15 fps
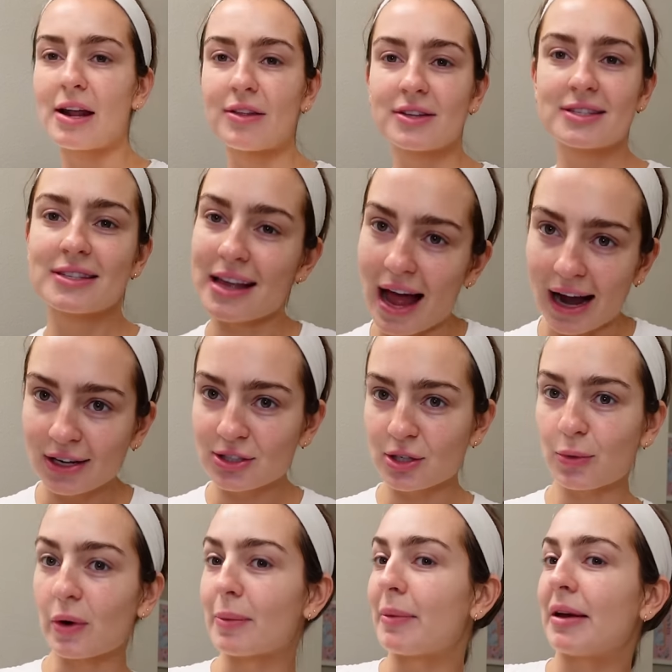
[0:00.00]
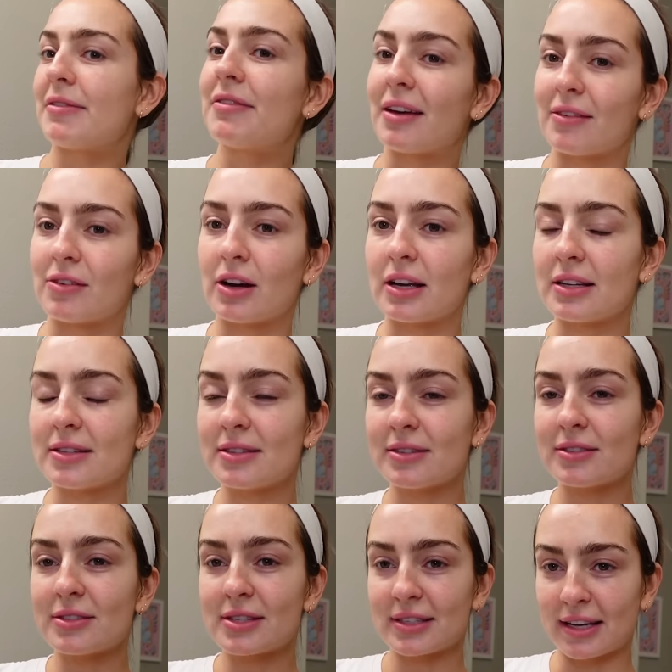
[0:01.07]
now this is actually one of my favorite
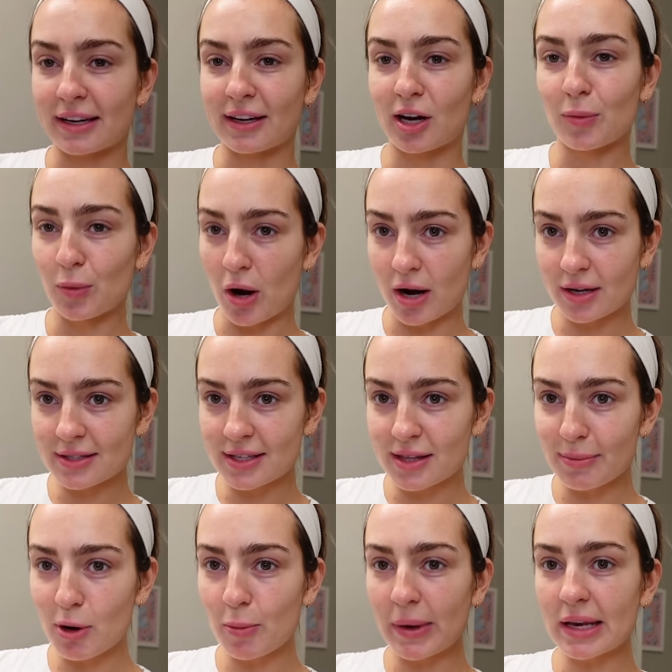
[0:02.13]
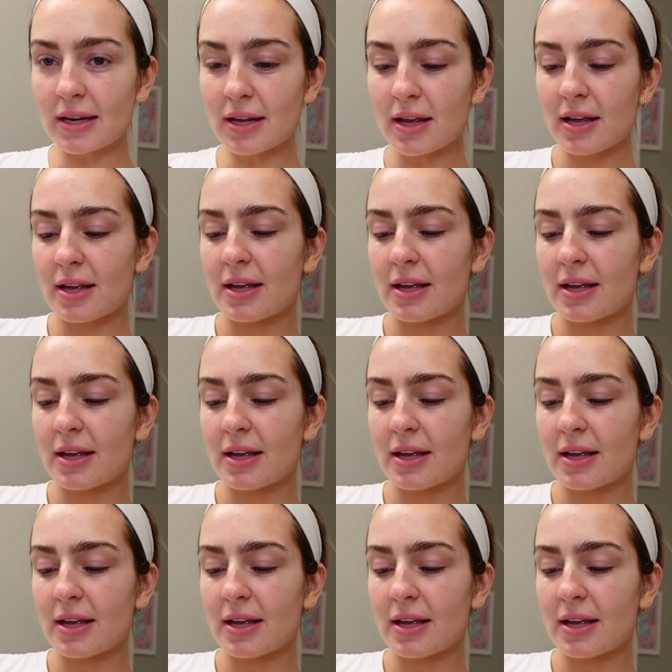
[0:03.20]
skincare products at the moment.